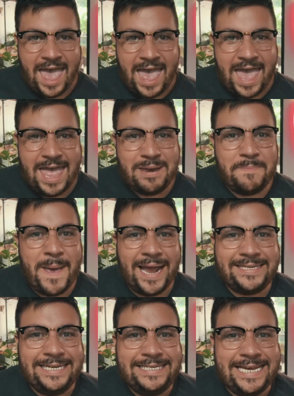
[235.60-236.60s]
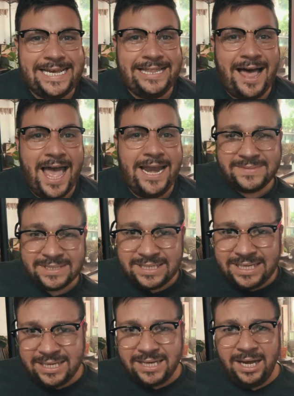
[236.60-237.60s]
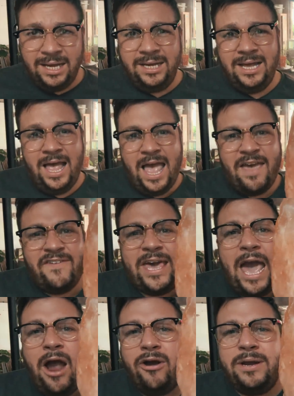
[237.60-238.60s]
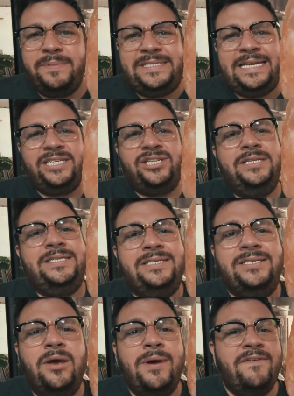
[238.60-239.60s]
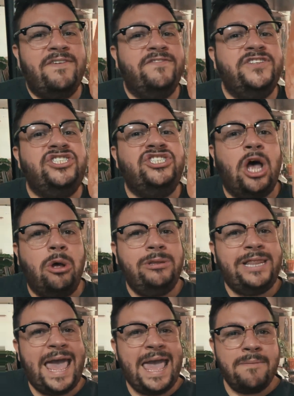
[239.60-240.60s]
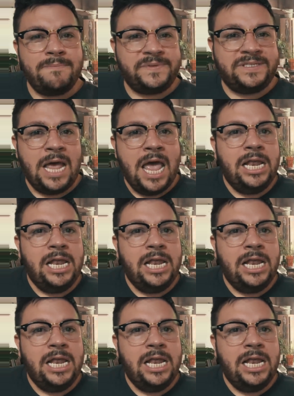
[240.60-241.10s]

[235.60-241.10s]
And back to dick light. Ugh. I have a current obsession, this is so heavy, for salt lamps.